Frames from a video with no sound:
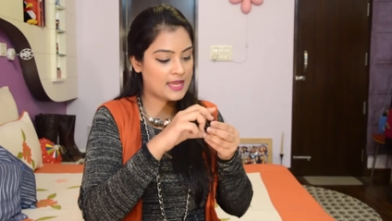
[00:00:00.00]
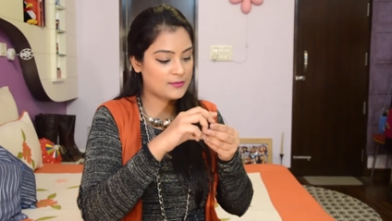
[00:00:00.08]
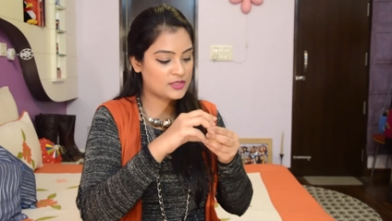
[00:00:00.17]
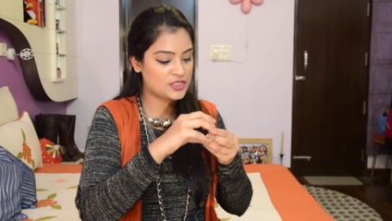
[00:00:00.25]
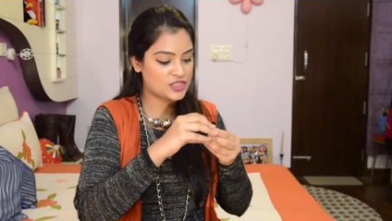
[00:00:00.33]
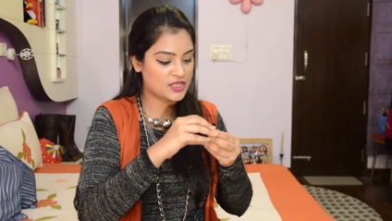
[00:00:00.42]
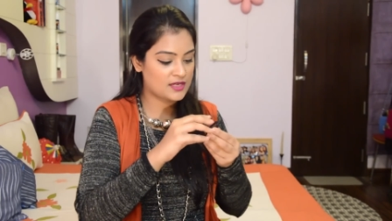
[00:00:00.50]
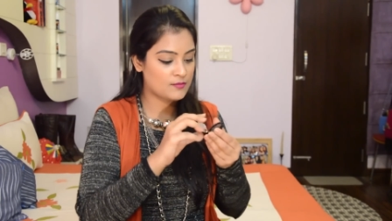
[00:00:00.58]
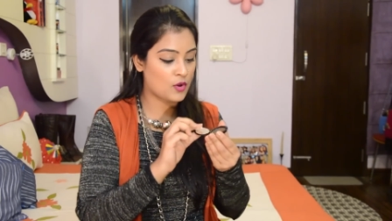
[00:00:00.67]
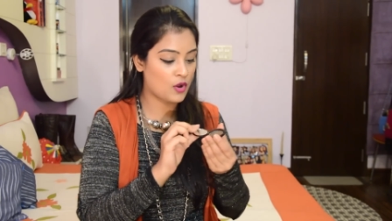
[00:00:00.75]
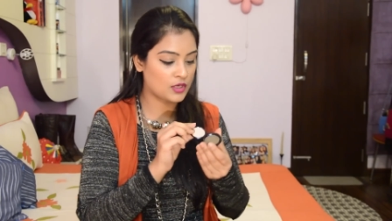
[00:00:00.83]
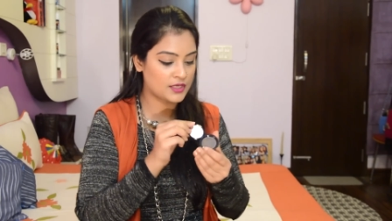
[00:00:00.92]
I'm in the shade
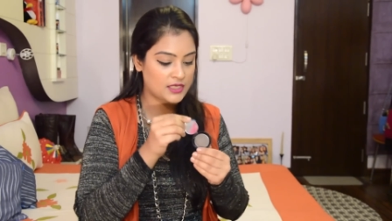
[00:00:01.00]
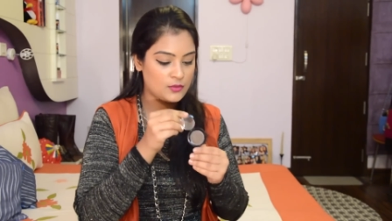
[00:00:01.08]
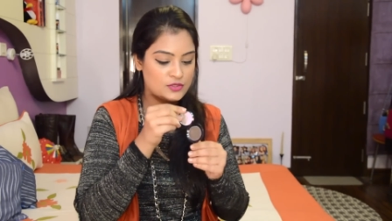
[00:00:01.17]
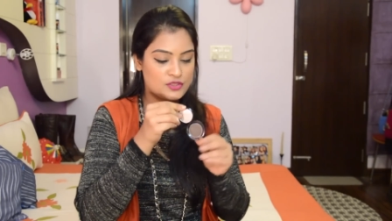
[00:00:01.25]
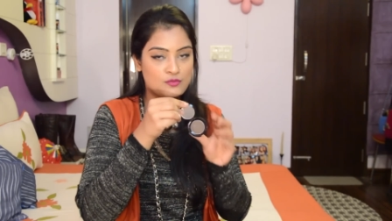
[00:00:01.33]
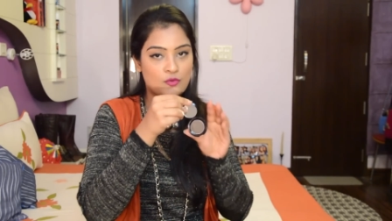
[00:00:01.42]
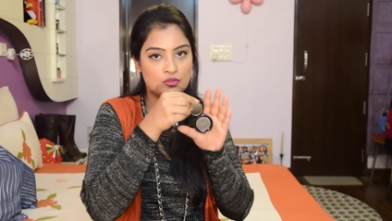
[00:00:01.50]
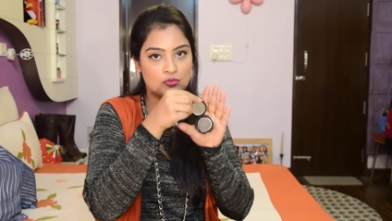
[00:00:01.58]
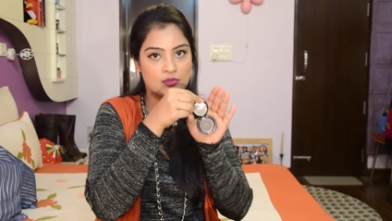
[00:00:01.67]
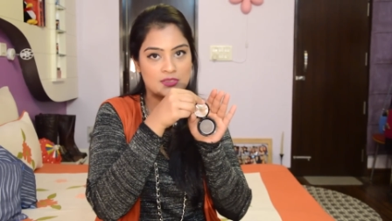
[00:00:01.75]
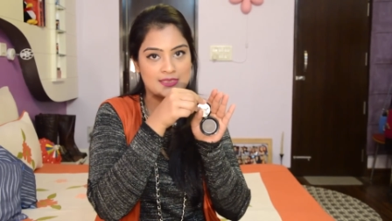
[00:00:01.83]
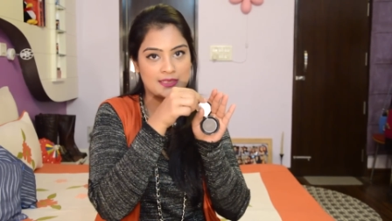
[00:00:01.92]
Mahogany, which is more
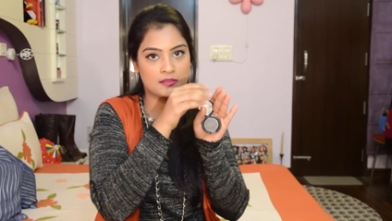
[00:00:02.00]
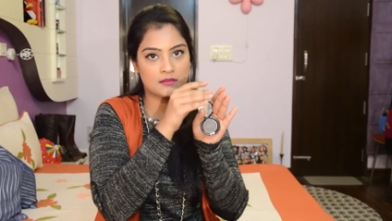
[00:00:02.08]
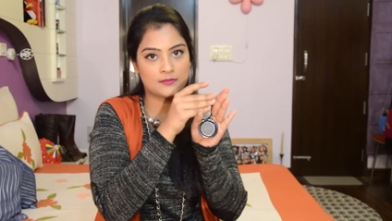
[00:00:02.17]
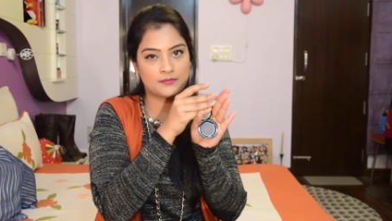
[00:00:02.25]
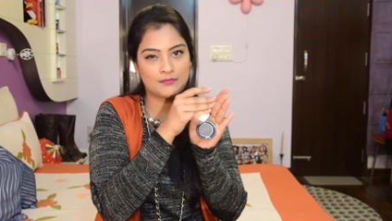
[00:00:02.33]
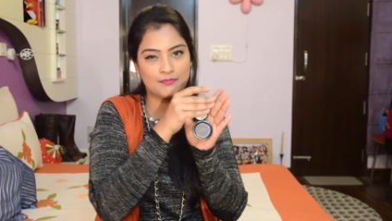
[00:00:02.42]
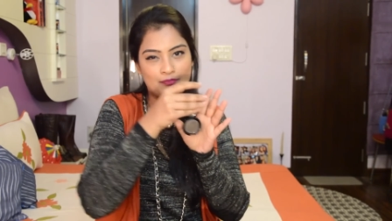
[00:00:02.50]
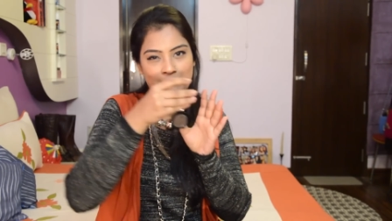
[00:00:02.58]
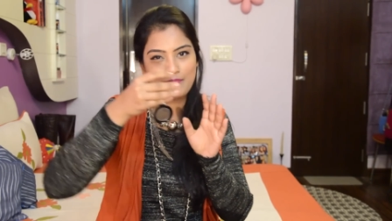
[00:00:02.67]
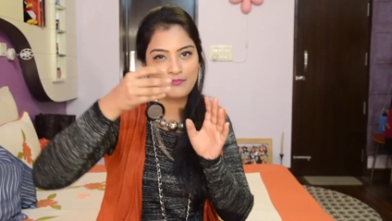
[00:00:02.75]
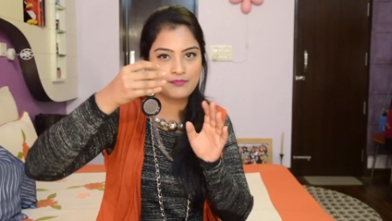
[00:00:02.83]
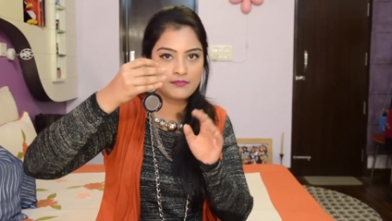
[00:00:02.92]
towards like
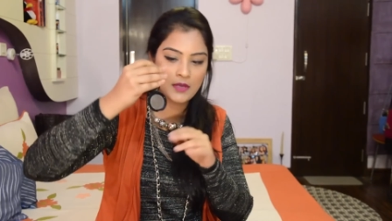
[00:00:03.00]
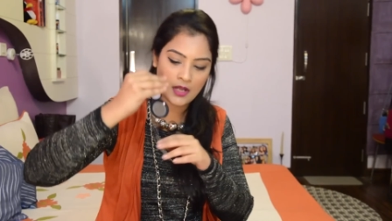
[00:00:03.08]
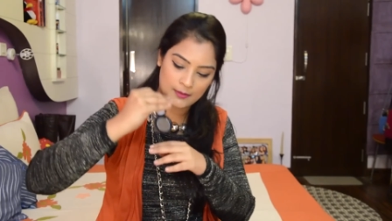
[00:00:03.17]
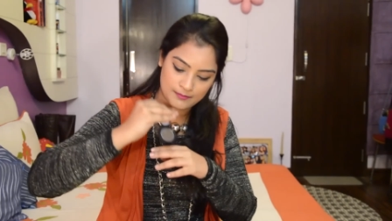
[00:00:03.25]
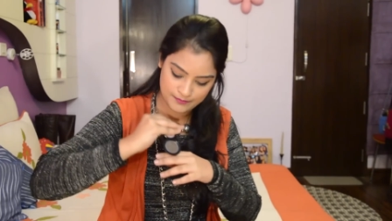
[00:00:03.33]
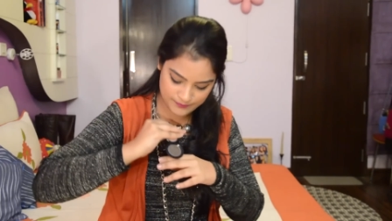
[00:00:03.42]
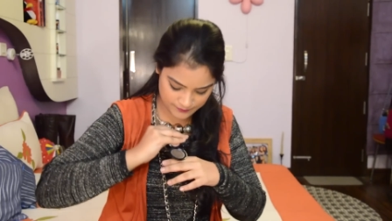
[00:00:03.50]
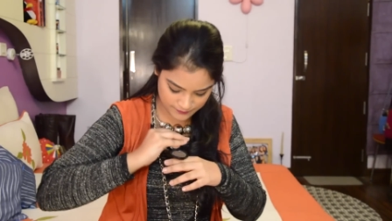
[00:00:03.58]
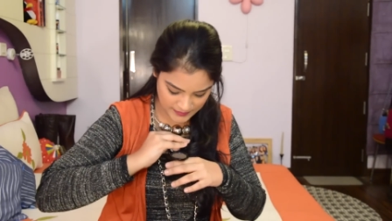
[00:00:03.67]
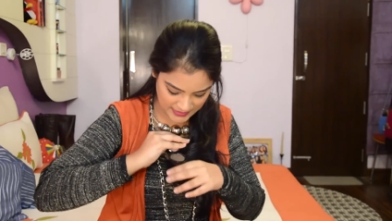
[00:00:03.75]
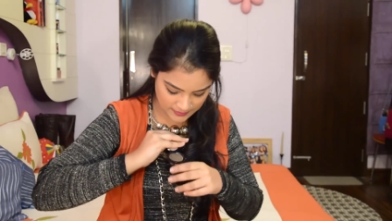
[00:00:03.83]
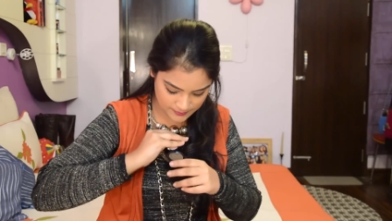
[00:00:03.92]

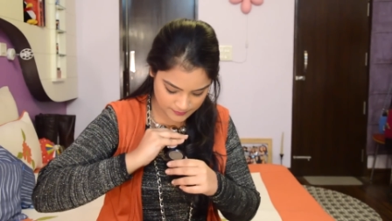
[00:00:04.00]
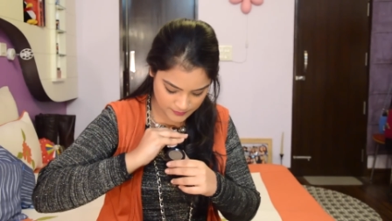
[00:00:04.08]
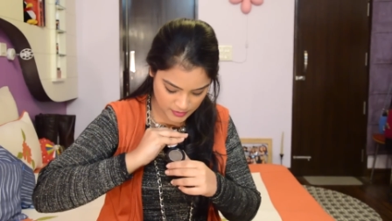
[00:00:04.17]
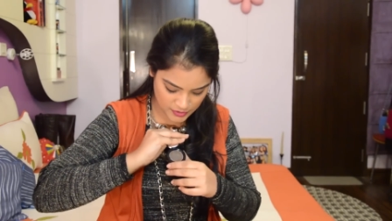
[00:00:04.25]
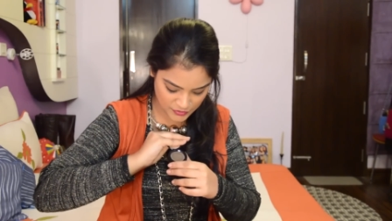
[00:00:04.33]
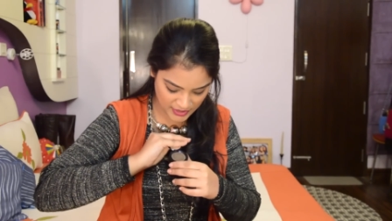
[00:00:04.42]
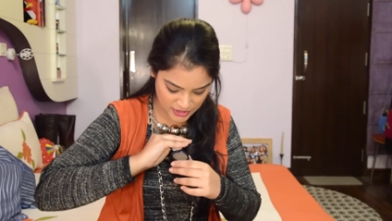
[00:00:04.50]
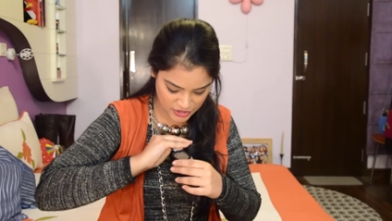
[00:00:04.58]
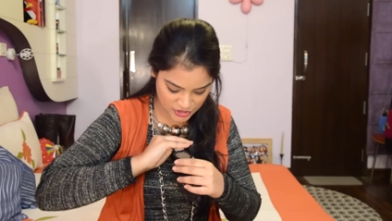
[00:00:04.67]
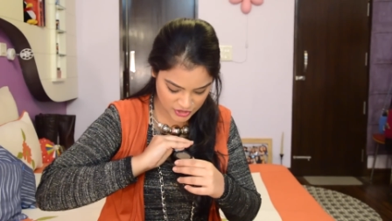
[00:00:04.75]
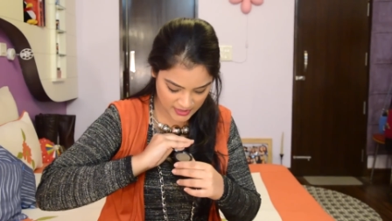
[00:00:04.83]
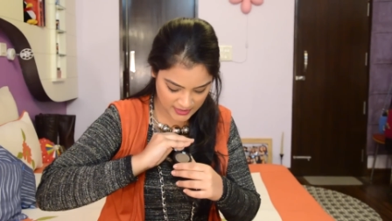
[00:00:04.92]
a grey
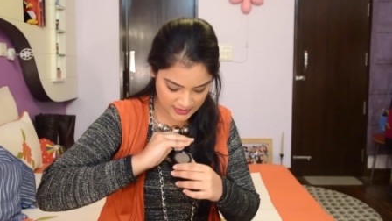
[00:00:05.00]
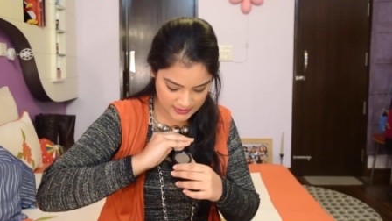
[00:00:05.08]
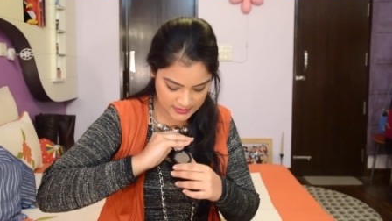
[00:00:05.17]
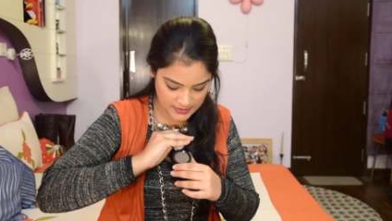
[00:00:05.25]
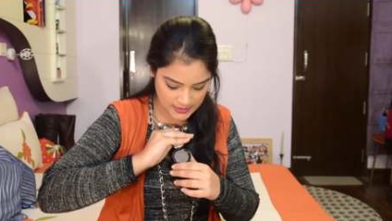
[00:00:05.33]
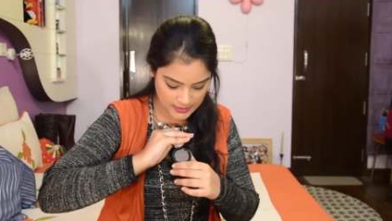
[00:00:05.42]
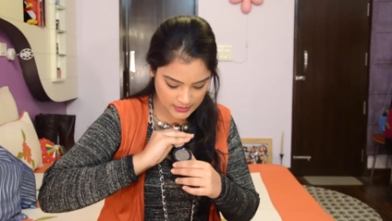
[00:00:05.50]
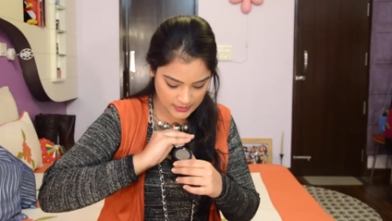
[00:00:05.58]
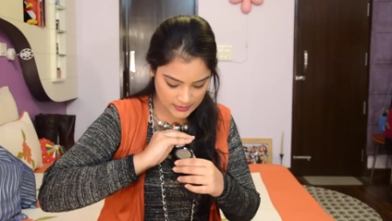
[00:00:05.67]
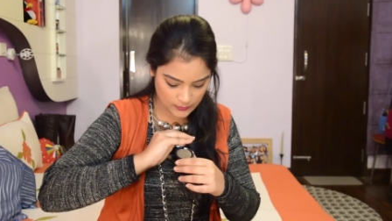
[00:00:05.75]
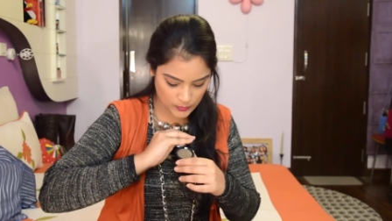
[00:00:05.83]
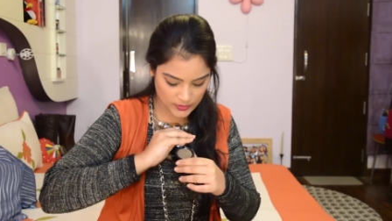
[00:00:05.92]
shade
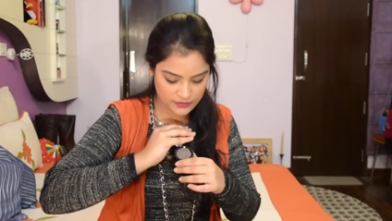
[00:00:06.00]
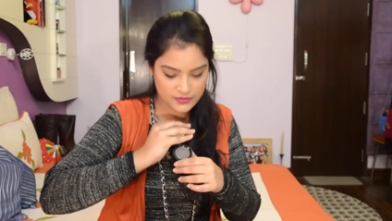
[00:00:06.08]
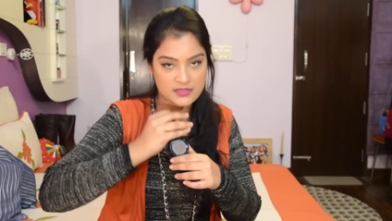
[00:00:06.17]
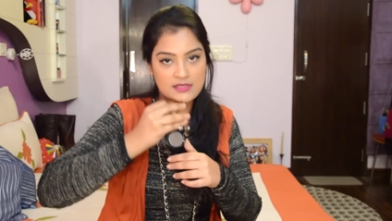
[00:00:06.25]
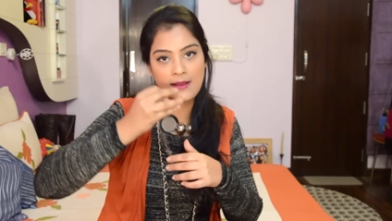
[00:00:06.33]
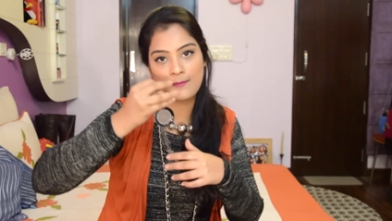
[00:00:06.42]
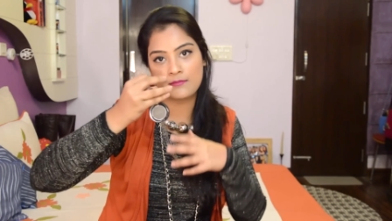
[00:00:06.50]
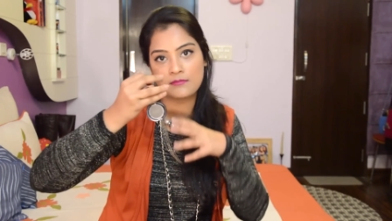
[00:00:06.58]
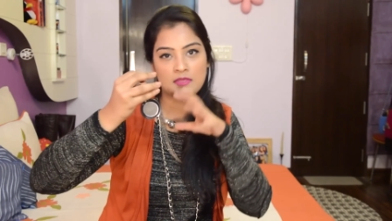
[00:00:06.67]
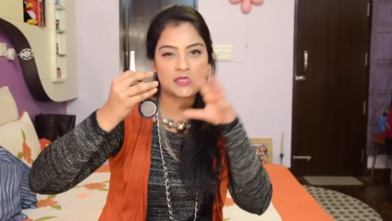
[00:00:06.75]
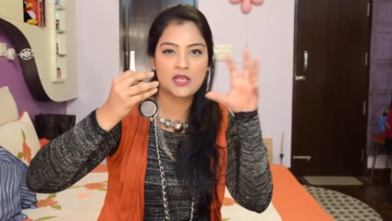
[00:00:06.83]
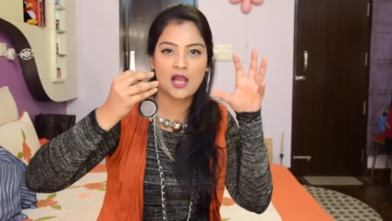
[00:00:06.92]
with
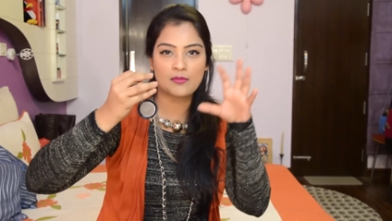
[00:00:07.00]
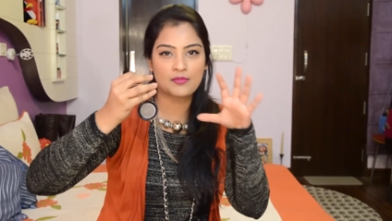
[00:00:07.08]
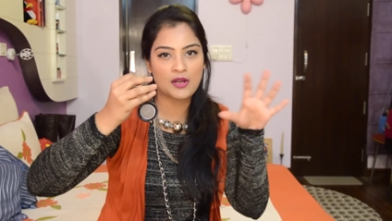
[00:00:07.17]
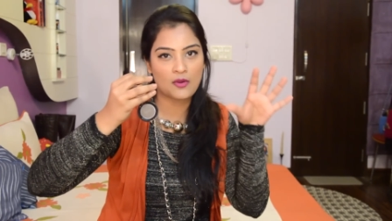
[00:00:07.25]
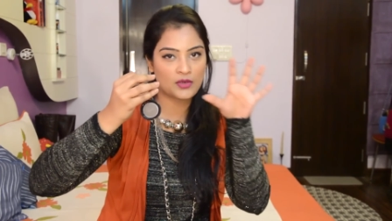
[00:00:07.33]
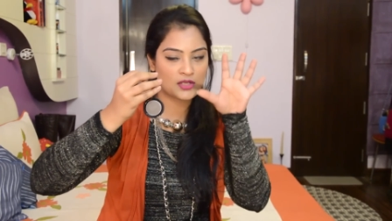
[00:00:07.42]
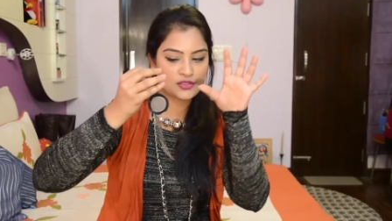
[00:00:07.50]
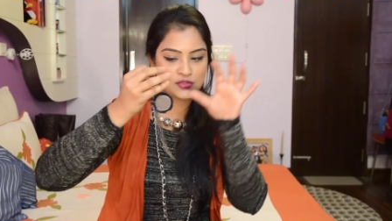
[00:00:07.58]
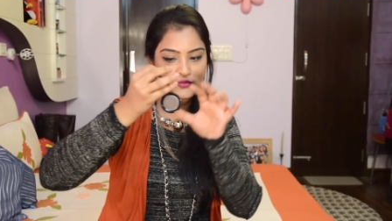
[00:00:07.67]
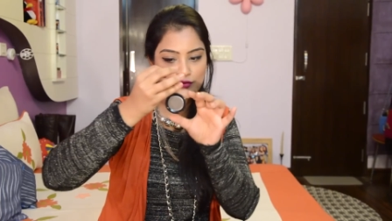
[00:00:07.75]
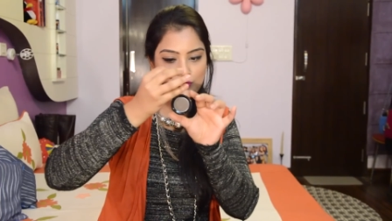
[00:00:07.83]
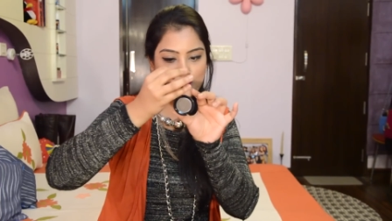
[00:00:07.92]
some dark brown
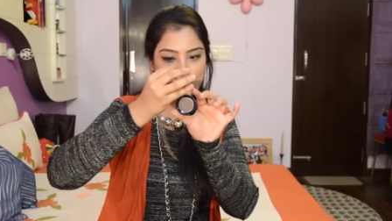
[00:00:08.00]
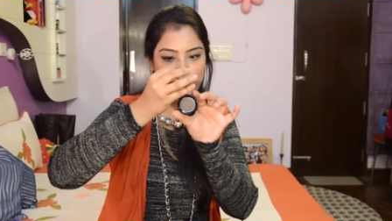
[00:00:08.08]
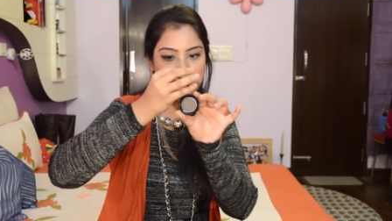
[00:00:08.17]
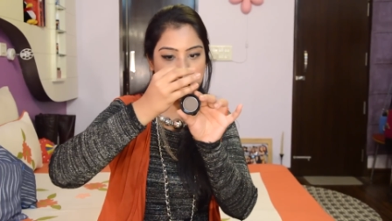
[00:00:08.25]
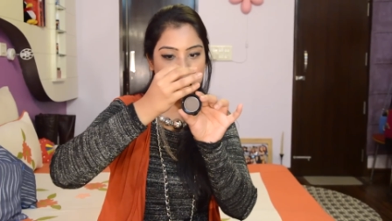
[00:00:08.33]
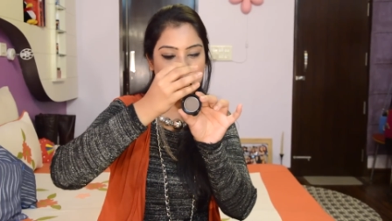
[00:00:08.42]
undertones to it.